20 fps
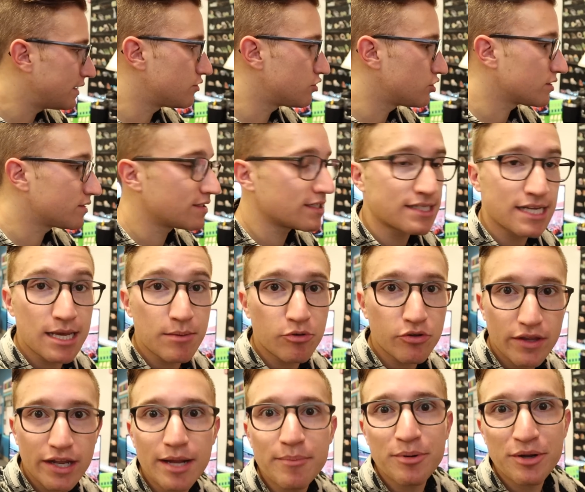just a table
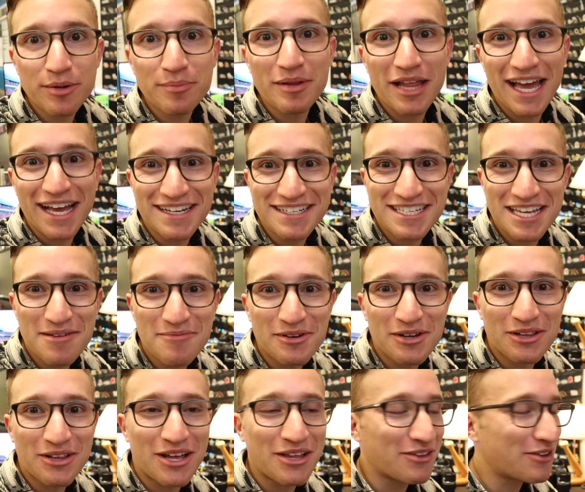that I put a black
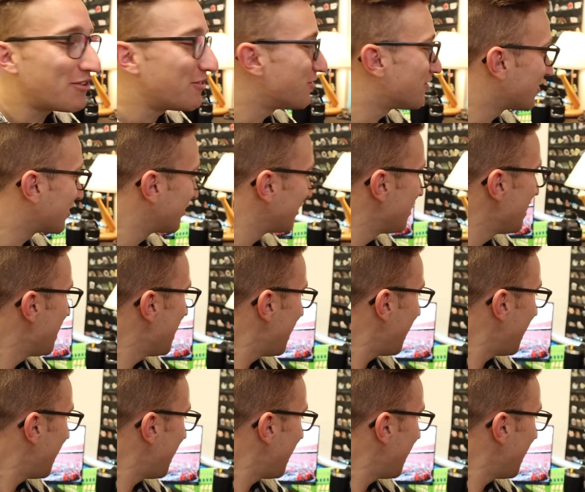tablecloth over,